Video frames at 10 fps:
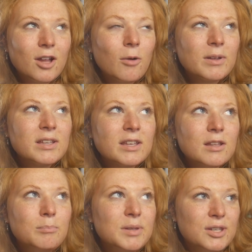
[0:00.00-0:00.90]
Not really, like,
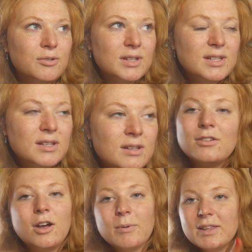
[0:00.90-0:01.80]
the beauty,
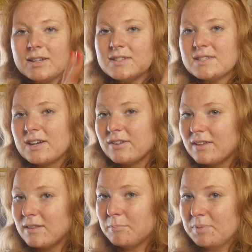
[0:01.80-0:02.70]
not really necessarily the